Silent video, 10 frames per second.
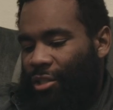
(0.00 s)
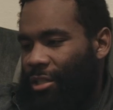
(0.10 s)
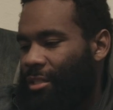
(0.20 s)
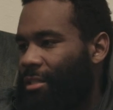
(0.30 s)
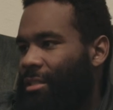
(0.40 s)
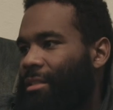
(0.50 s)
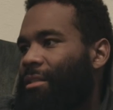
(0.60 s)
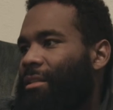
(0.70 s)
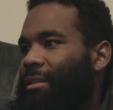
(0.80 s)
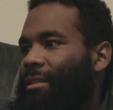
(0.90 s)
Jesus
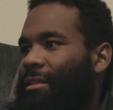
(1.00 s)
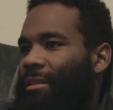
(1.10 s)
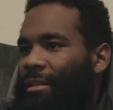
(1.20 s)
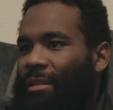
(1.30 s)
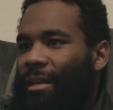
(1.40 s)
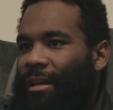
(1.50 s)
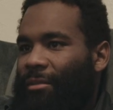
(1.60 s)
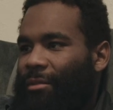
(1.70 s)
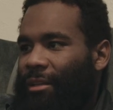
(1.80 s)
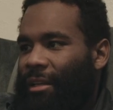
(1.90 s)
did that
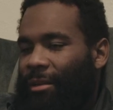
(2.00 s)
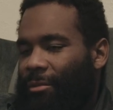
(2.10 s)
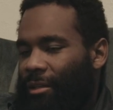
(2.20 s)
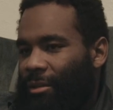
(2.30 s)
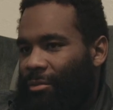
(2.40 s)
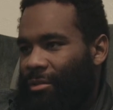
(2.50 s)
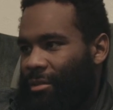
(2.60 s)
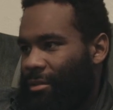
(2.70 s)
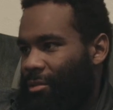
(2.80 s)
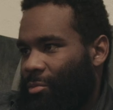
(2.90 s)
every day when he
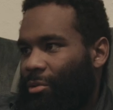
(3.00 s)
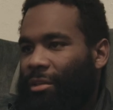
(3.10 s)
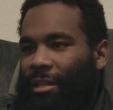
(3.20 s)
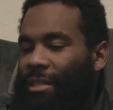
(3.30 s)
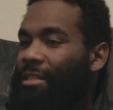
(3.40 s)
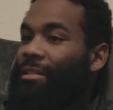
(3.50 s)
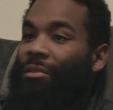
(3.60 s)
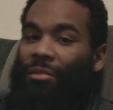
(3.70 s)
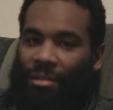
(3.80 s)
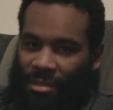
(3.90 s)
was in this world, and he
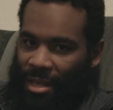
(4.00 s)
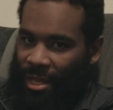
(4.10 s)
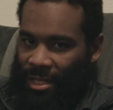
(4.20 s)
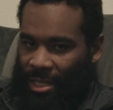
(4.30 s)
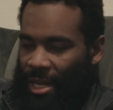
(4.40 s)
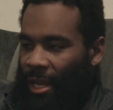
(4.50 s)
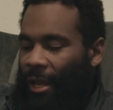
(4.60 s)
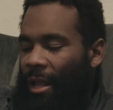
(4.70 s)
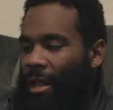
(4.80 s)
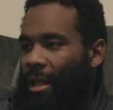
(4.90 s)
still does that
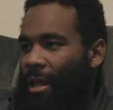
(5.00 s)
today.